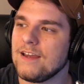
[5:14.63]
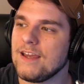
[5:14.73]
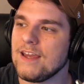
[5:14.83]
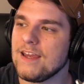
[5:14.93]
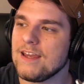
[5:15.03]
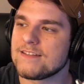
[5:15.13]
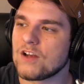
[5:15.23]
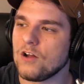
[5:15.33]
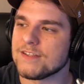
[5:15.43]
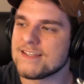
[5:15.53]
It's
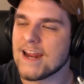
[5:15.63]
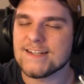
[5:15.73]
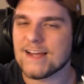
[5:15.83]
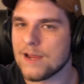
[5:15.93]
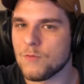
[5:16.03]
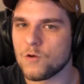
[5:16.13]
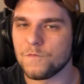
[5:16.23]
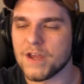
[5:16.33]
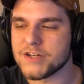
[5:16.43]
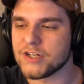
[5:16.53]
called Snake Diet
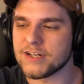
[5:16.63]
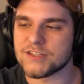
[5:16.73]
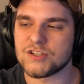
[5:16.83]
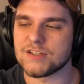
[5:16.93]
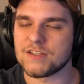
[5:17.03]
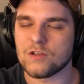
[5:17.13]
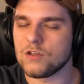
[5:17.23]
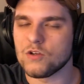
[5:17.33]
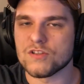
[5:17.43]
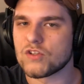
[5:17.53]
Motivation. It's just,
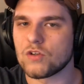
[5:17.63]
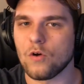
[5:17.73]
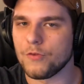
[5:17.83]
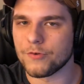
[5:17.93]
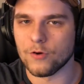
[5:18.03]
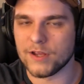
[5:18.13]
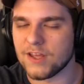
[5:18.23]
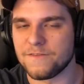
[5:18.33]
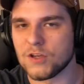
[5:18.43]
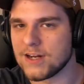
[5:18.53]
you could scroll through it. And
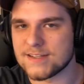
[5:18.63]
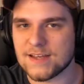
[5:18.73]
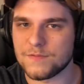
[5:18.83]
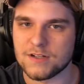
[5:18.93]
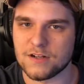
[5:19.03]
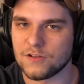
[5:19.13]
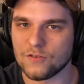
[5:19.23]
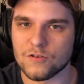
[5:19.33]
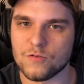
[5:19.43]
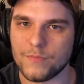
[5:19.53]
if you get accepted into the
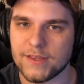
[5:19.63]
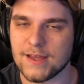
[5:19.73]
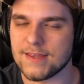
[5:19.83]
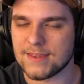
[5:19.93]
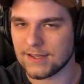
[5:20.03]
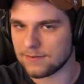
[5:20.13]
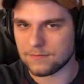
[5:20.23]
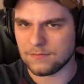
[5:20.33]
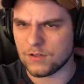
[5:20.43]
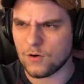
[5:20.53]
group, I think
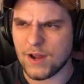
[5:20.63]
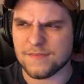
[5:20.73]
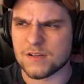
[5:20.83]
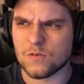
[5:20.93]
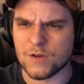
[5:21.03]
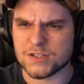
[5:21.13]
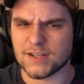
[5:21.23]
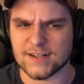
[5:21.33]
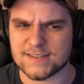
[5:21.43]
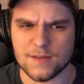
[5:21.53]
you don't have to do much to
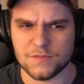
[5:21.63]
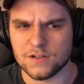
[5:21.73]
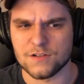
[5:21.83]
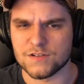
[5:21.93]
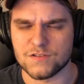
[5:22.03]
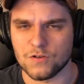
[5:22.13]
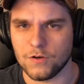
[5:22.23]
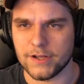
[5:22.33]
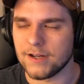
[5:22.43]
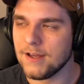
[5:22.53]
get accepted. You just
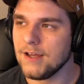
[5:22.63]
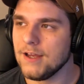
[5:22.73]
join.